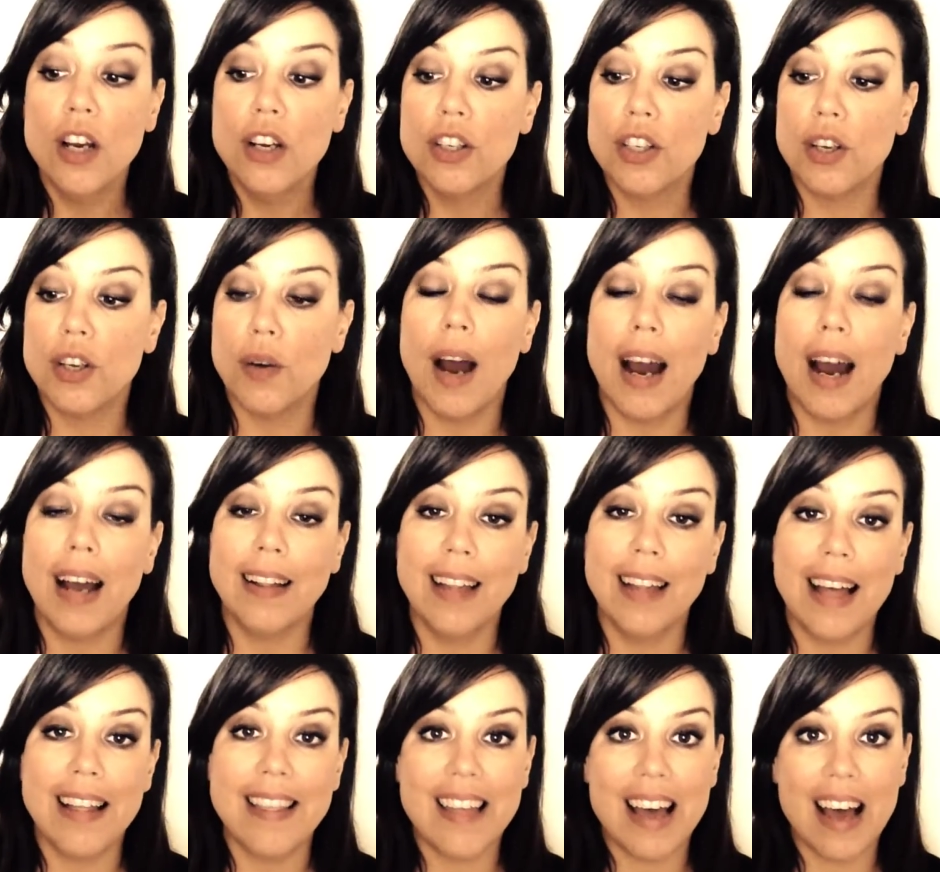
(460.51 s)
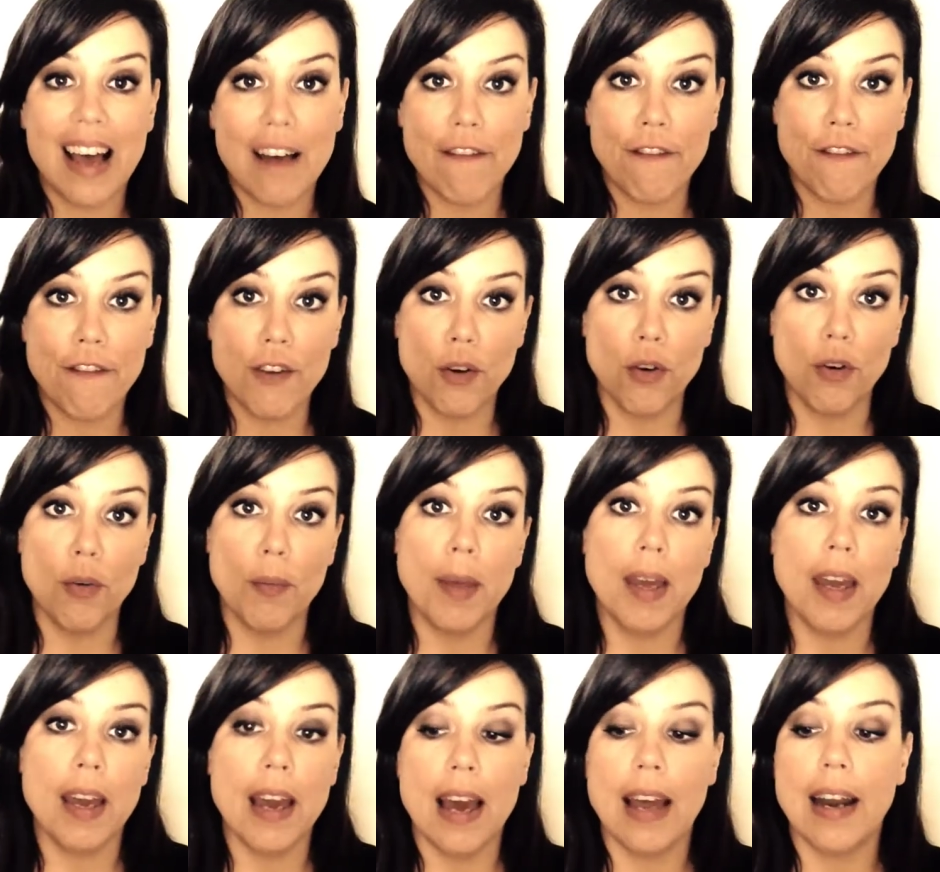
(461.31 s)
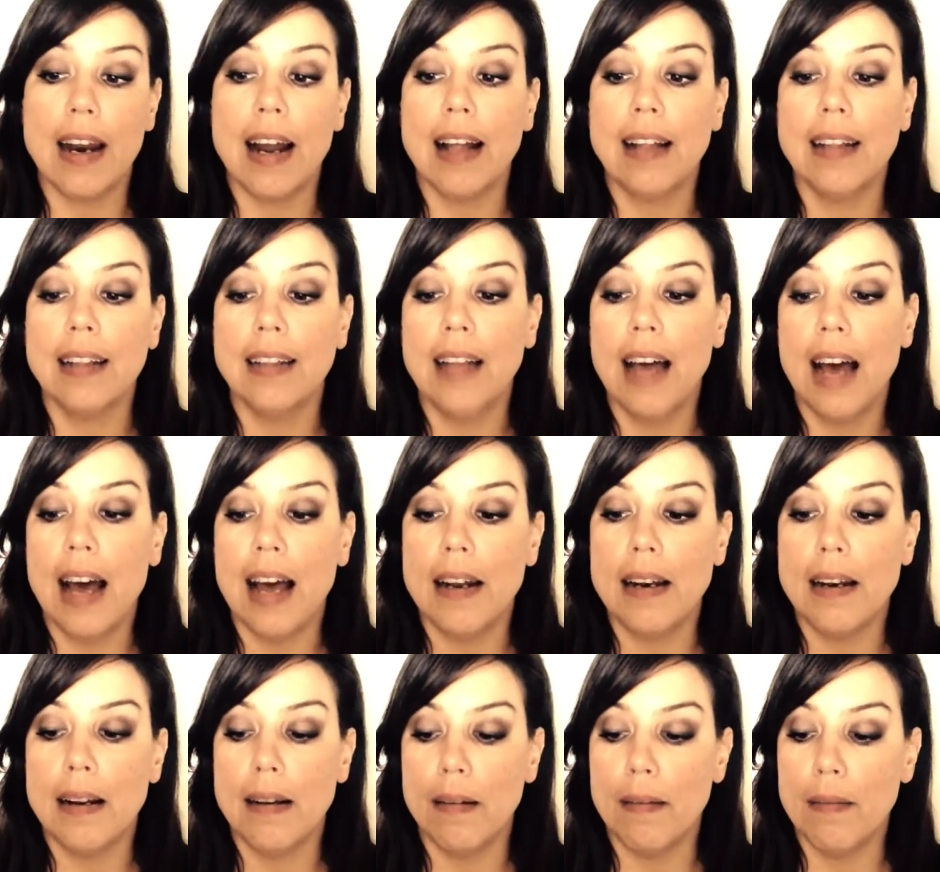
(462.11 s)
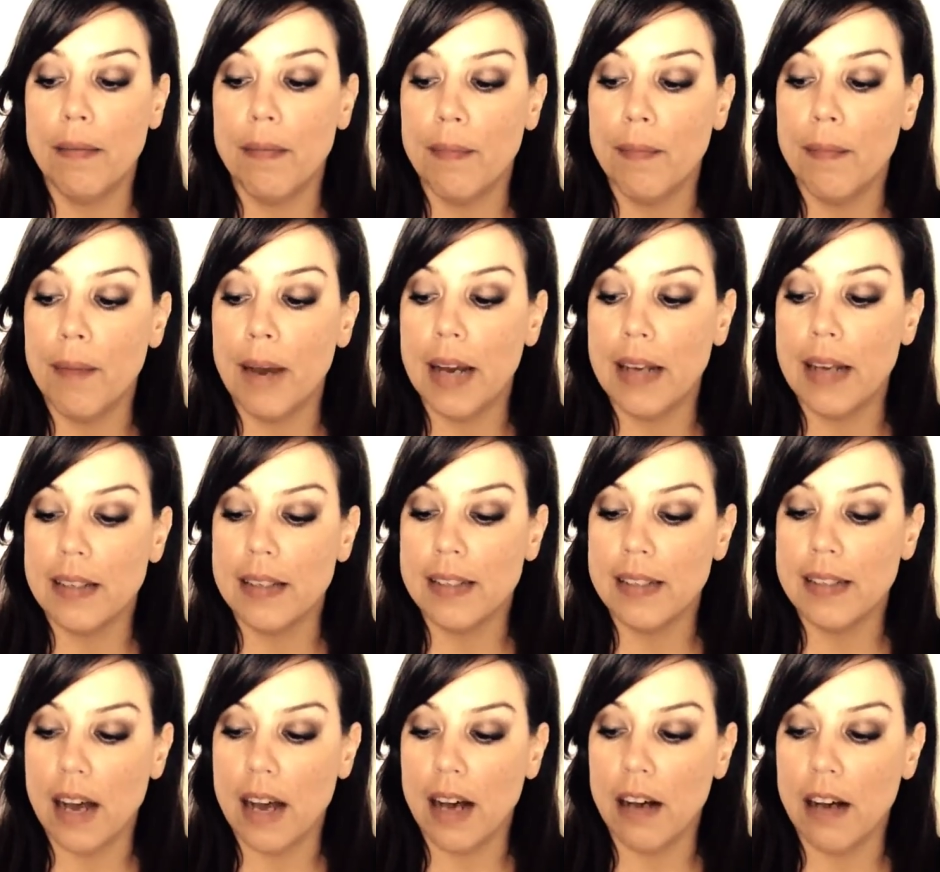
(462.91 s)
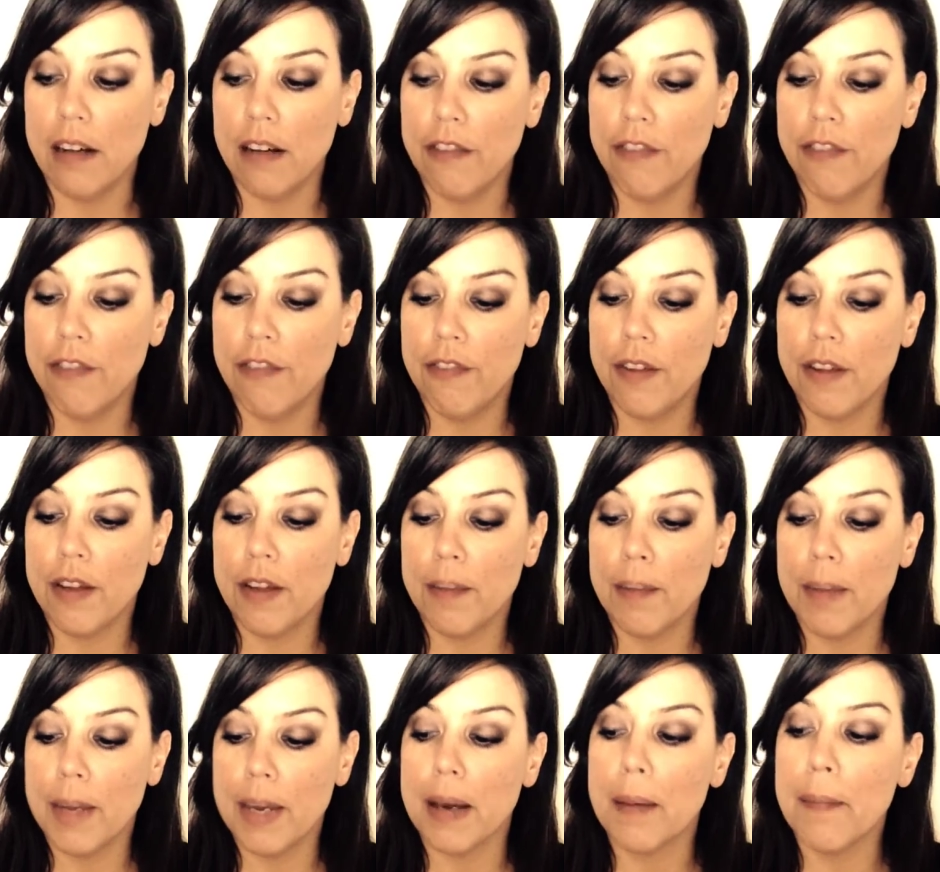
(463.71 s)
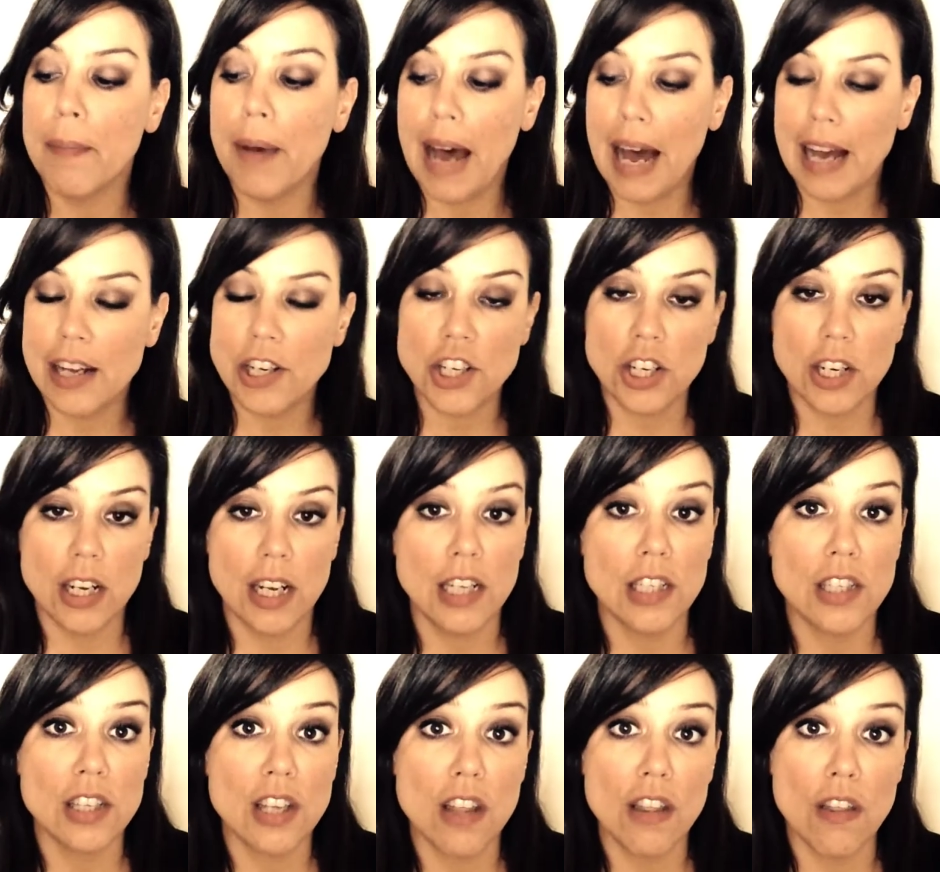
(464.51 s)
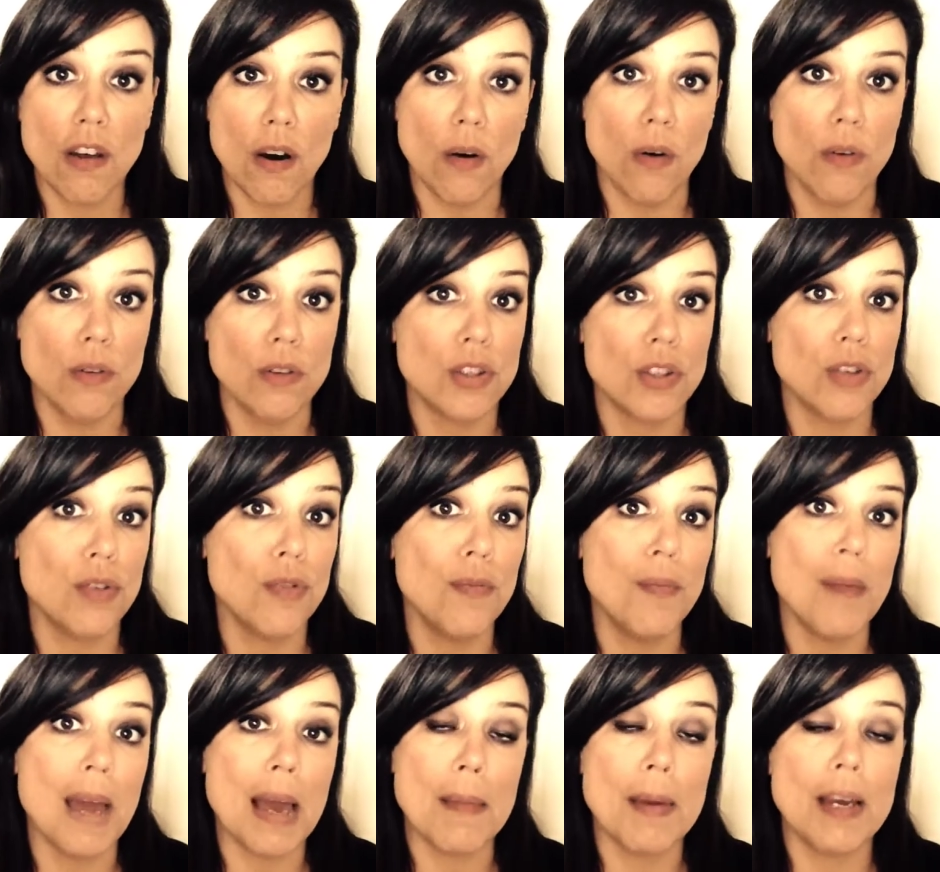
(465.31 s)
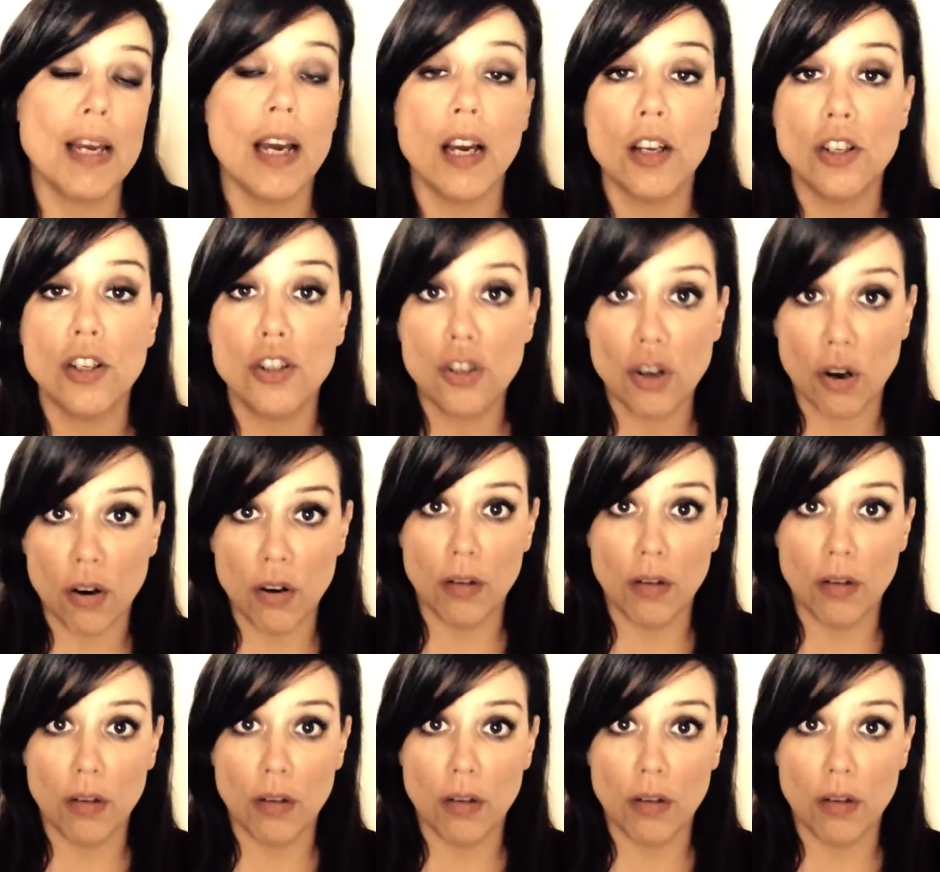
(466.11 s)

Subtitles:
So I let that fuel me, and I let myself be compassionate to those who maybe